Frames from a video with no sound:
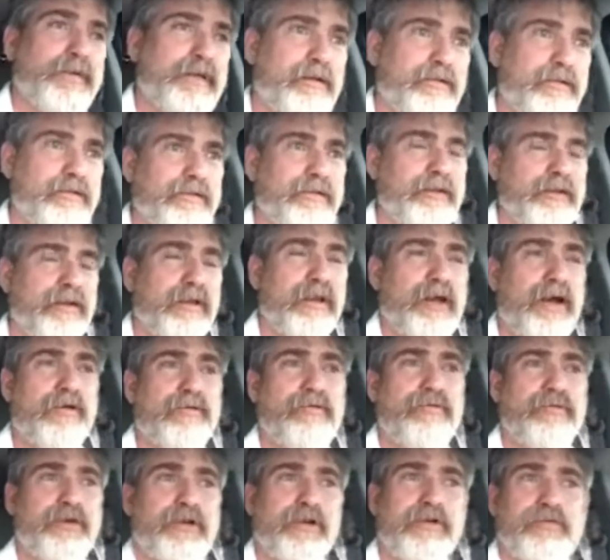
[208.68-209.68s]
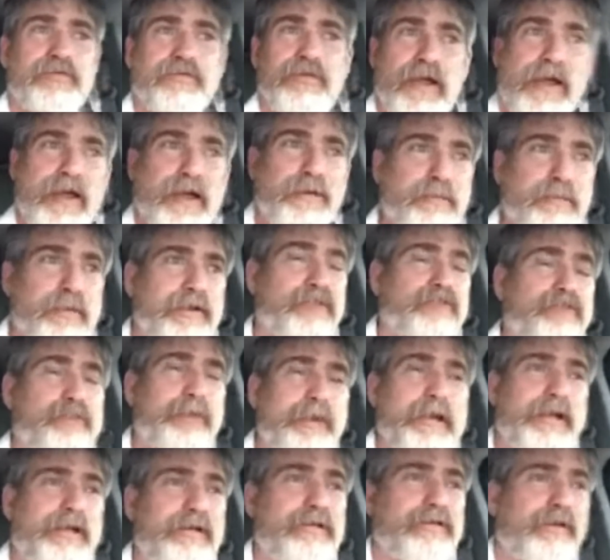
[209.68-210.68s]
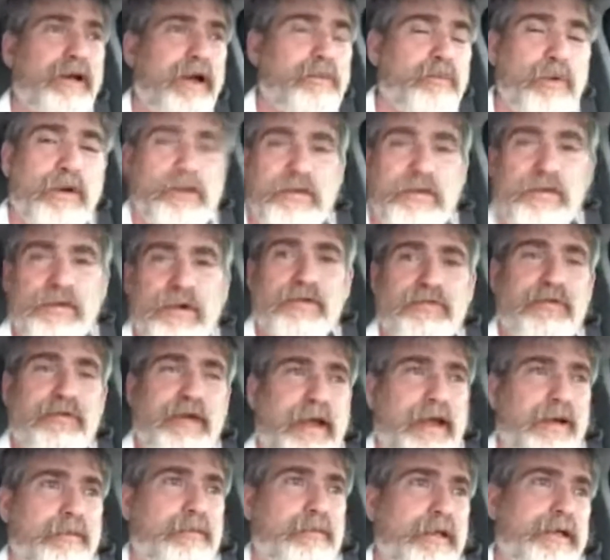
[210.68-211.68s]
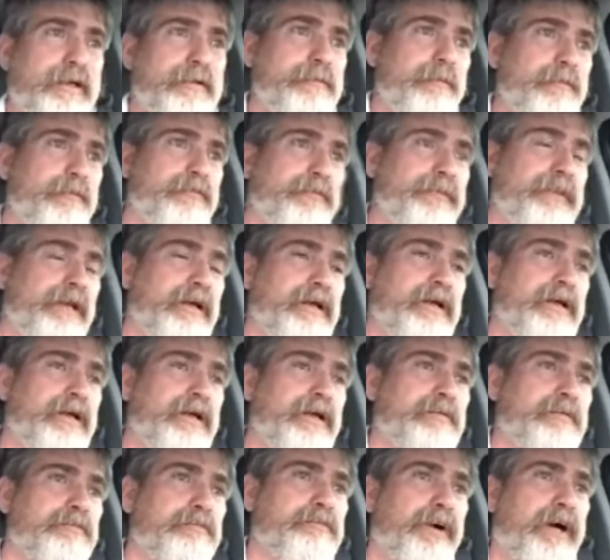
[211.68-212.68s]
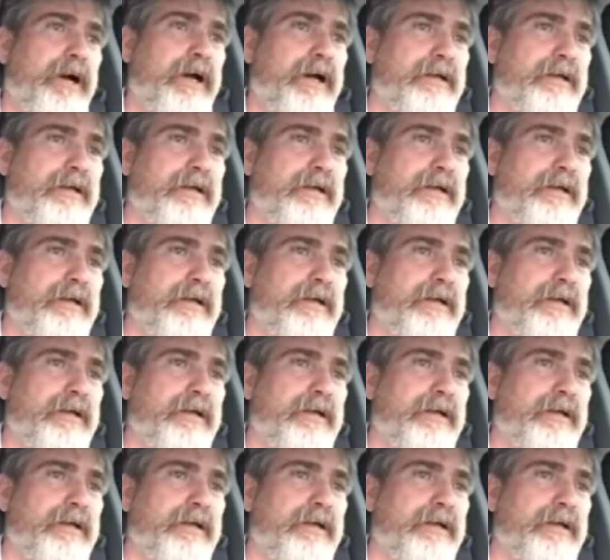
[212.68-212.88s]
the love for your family, spending time with your family. But